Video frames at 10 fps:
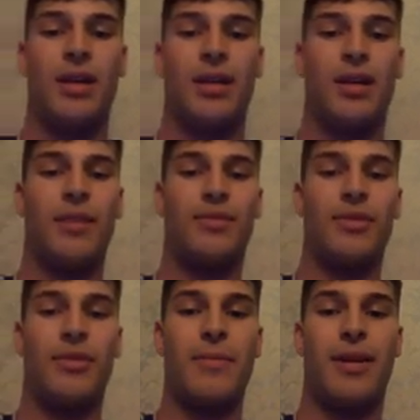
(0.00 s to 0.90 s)
Come
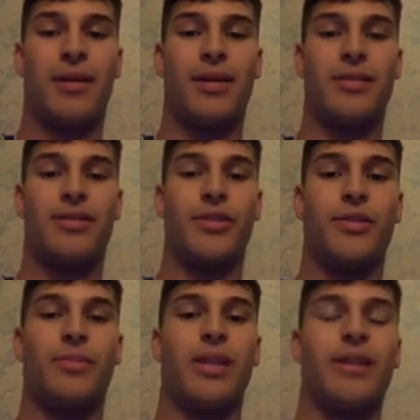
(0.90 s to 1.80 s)
to America soon,
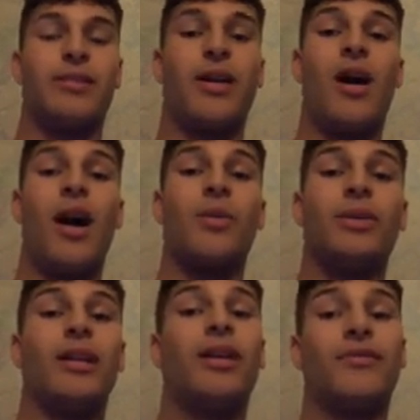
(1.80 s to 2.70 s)
please. I would
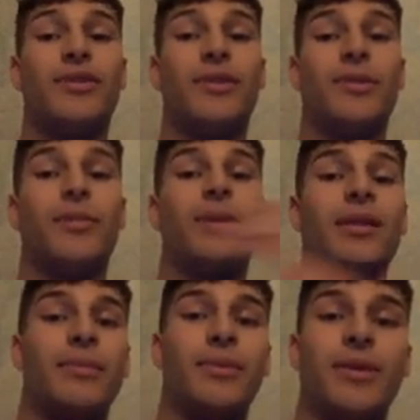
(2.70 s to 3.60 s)
love to. Me and the
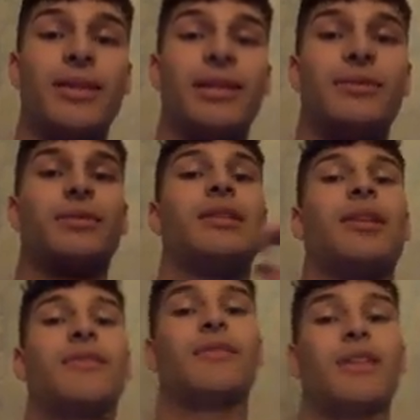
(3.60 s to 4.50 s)
boys would
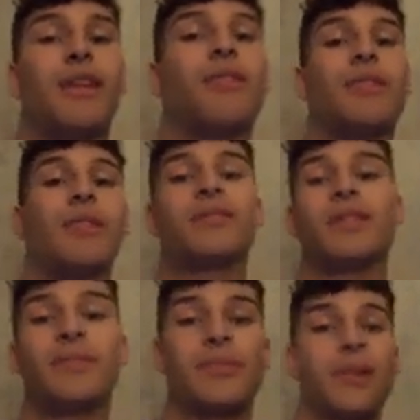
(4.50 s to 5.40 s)
love, love, love to
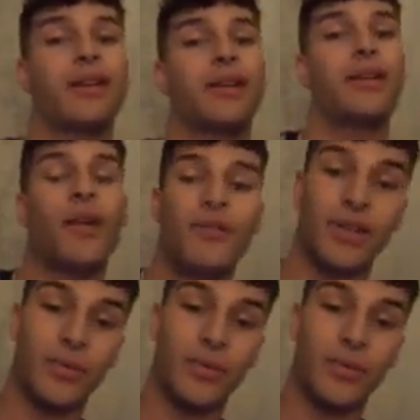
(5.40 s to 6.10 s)
come to America. Hopefully